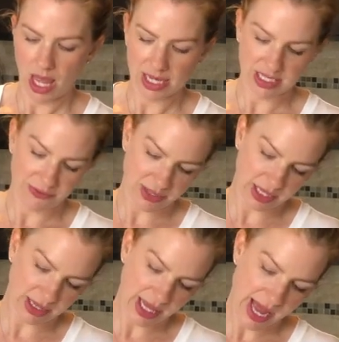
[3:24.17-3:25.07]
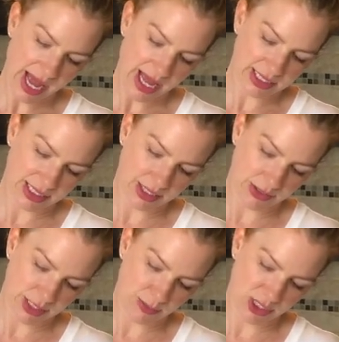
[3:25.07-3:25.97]
except for the last little
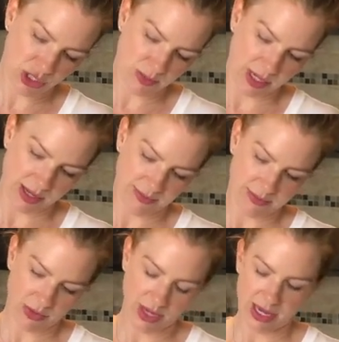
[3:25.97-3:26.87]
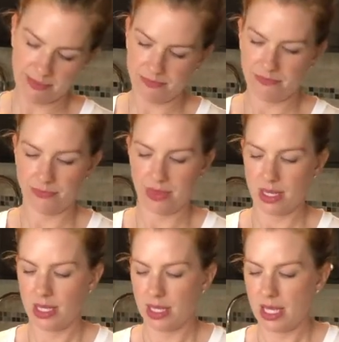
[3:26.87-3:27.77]
smidgy bit, okay?
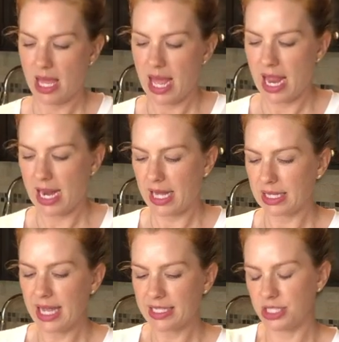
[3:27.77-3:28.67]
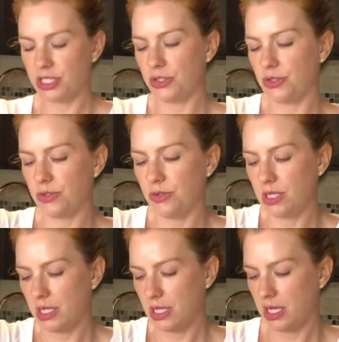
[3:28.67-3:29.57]
And I like to do,
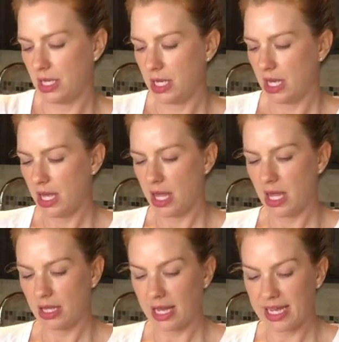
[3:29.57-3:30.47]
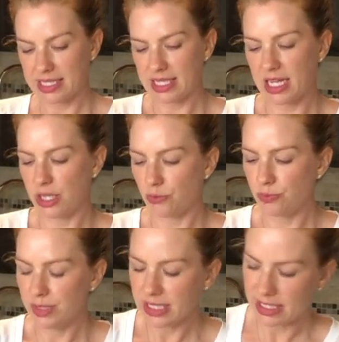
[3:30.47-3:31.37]
like I said,
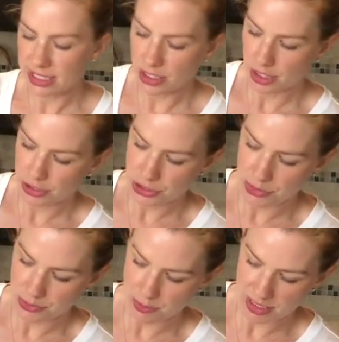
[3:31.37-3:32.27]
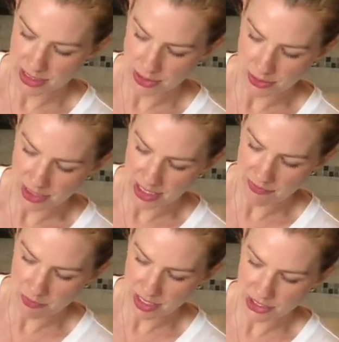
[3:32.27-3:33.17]
the really dark juice, because look,
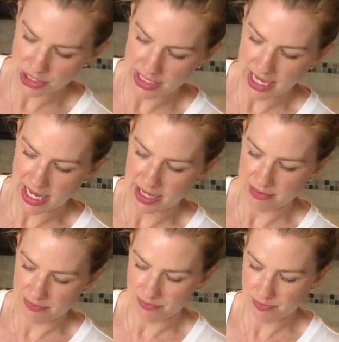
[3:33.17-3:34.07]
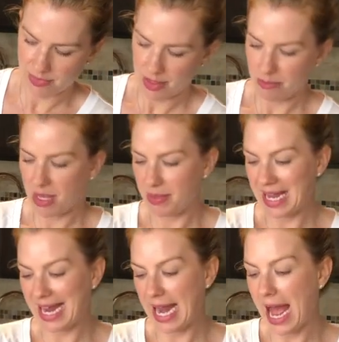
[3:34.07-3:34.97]
even when I just add maybe
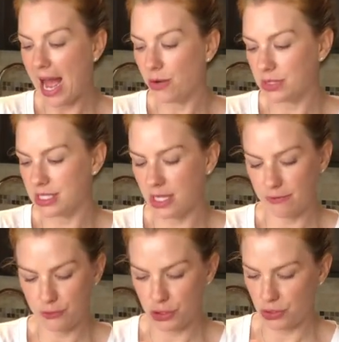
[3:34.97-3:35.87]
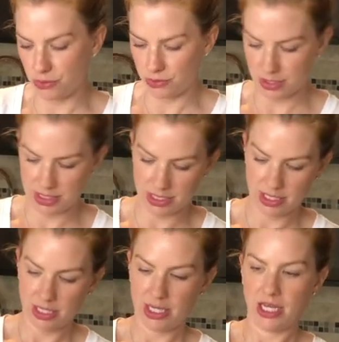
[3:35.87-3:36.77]
1 ounce of
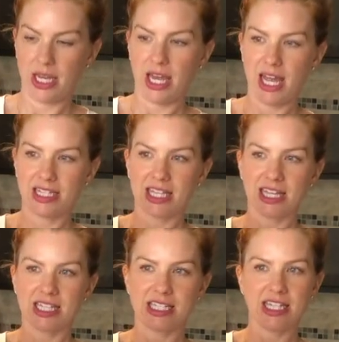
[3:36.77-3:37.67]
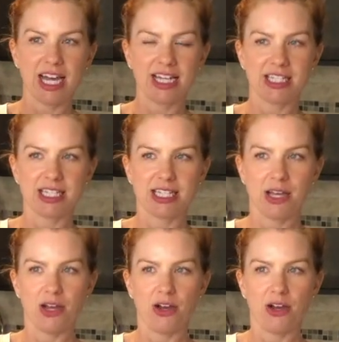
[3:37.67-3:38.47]
juice, it's like this nice